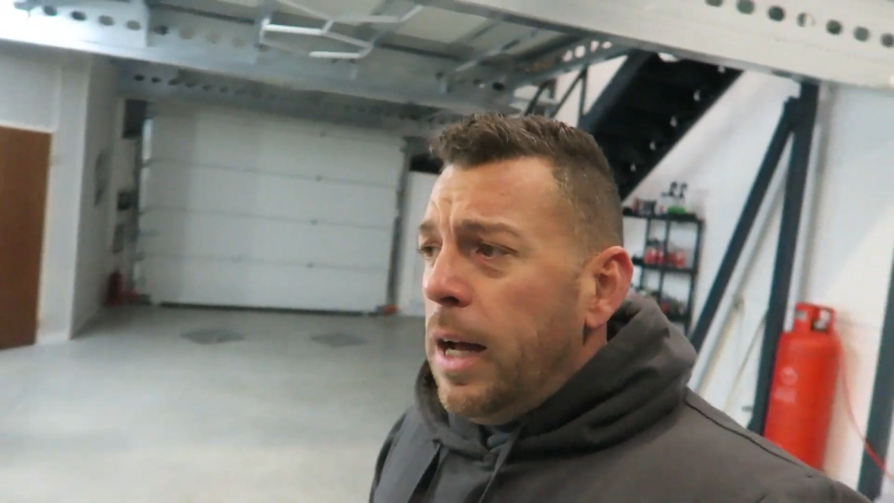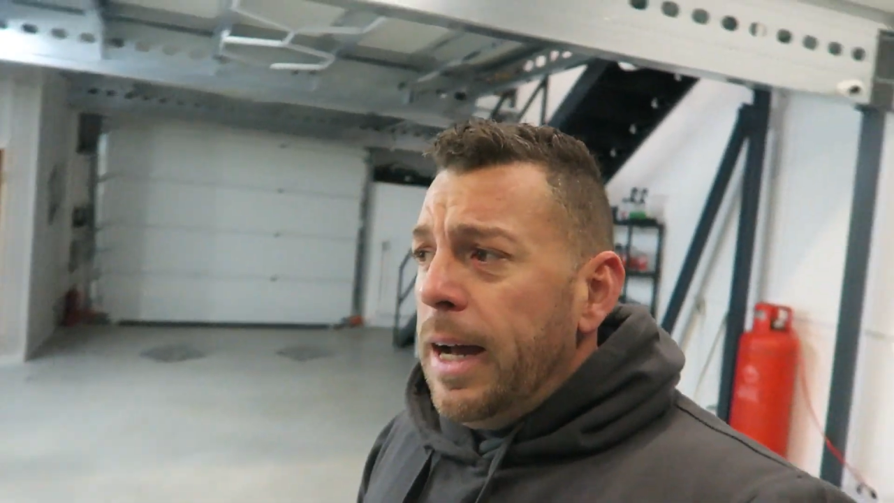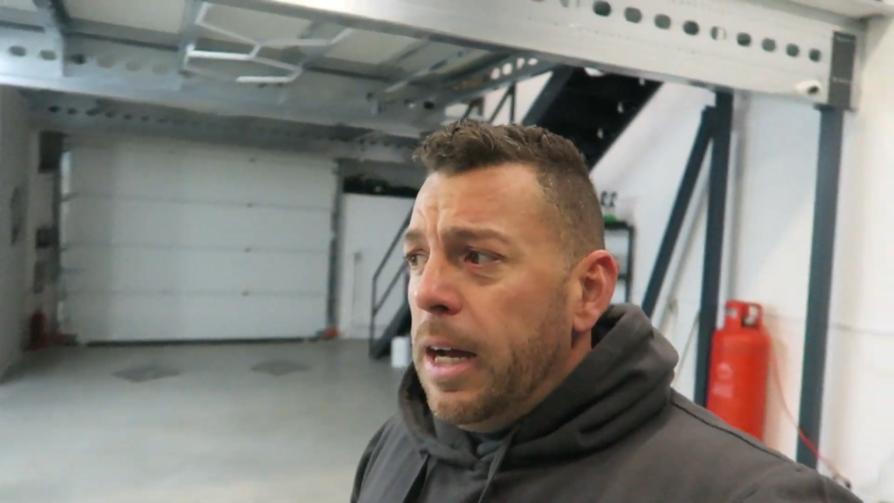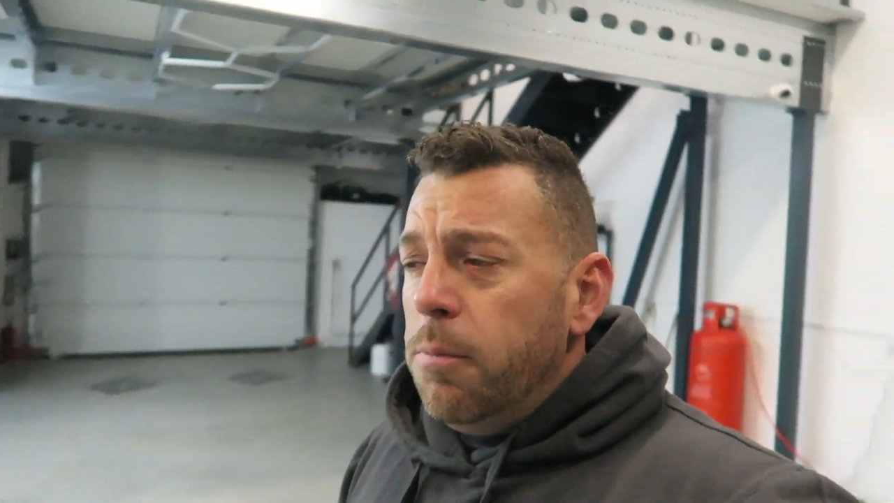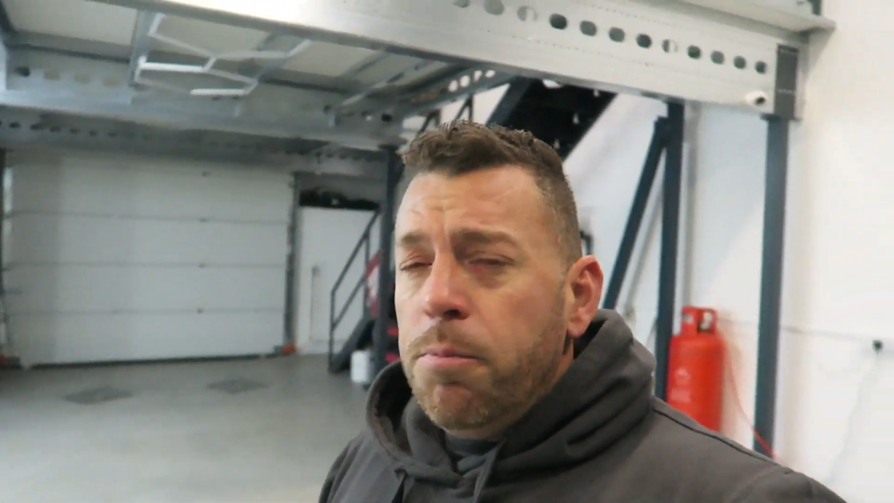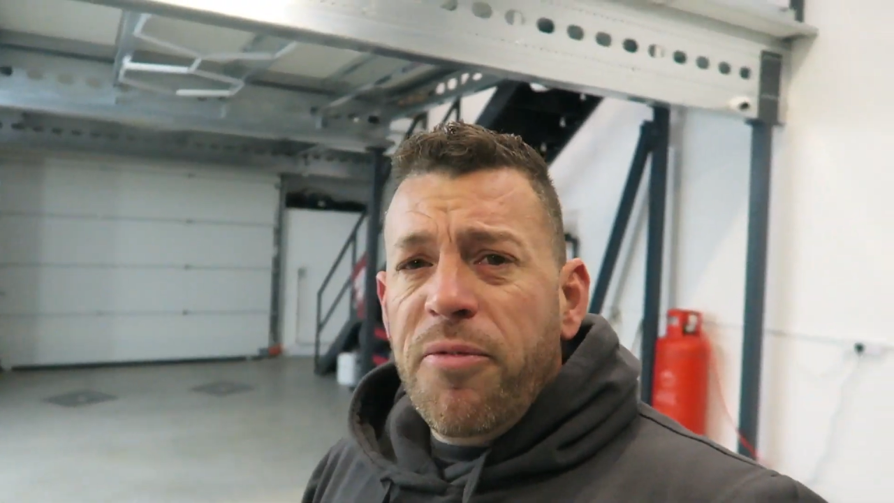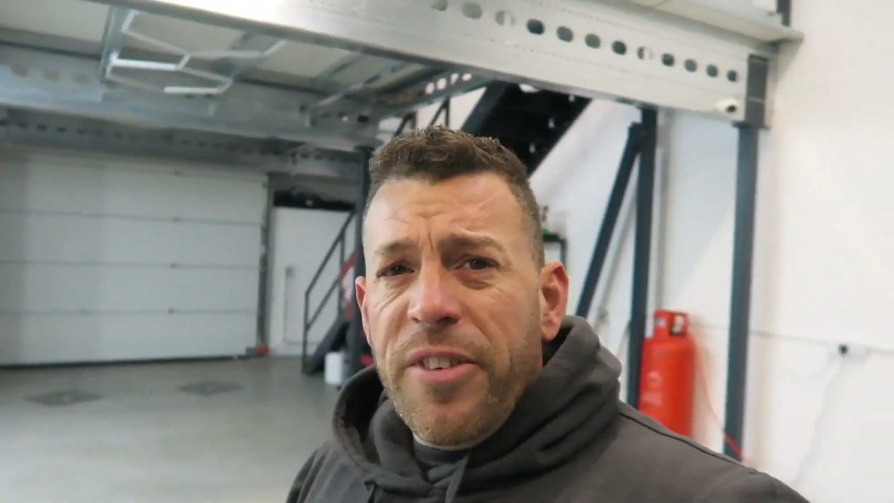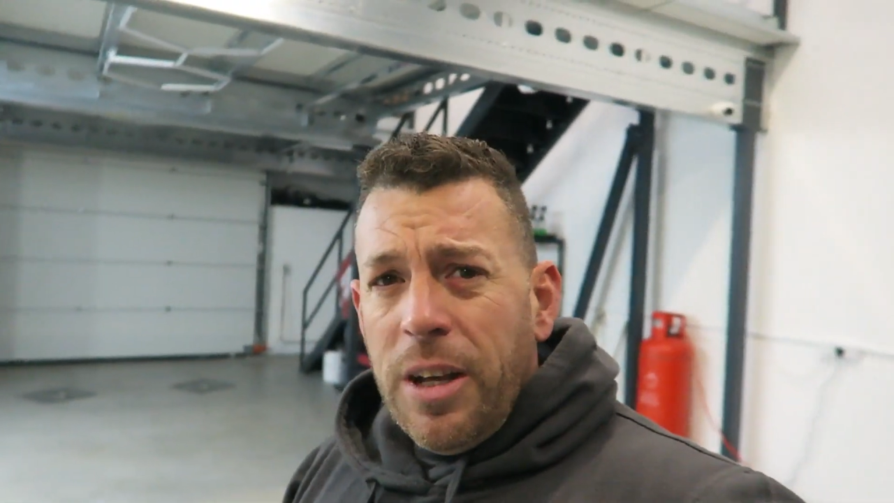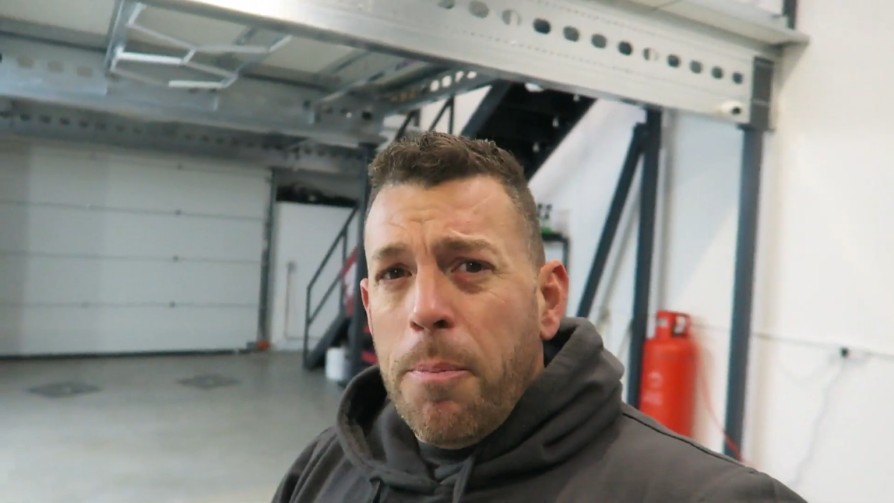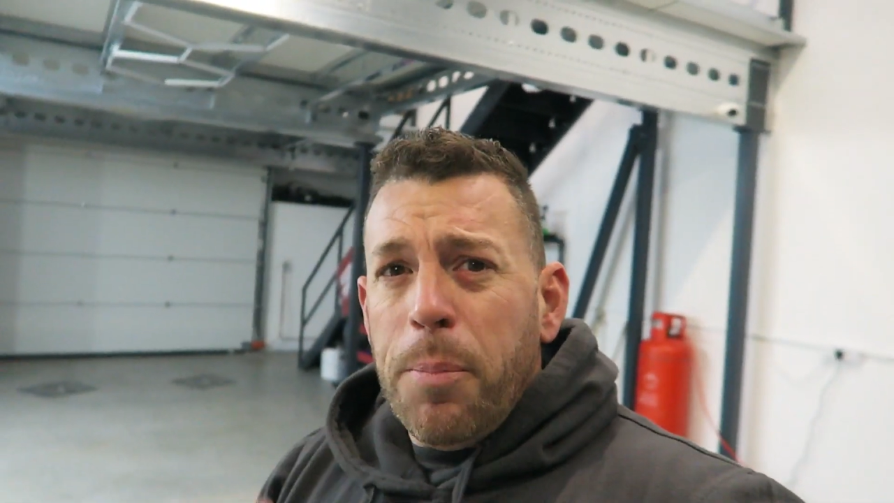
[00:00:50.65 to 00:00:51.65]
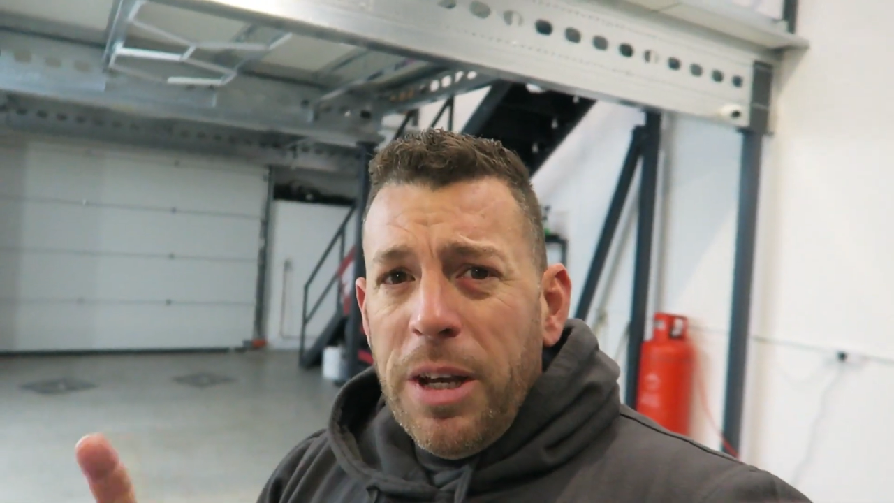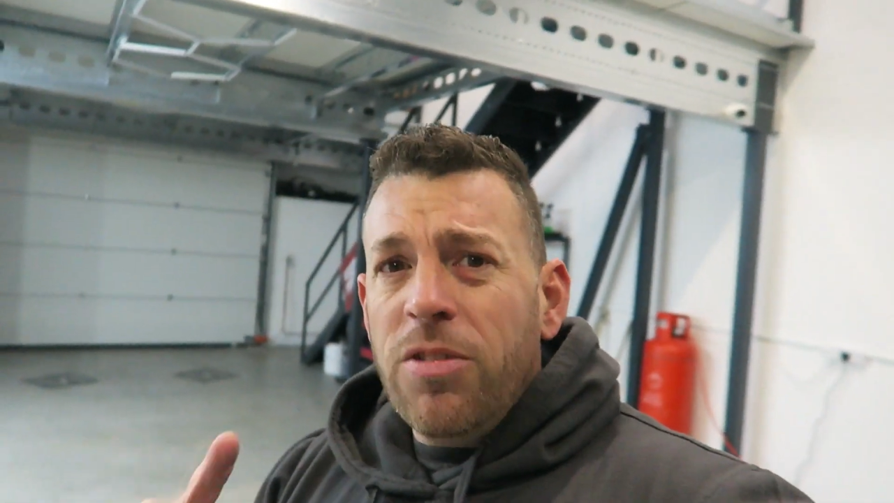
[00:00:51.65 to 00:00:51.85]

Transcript: And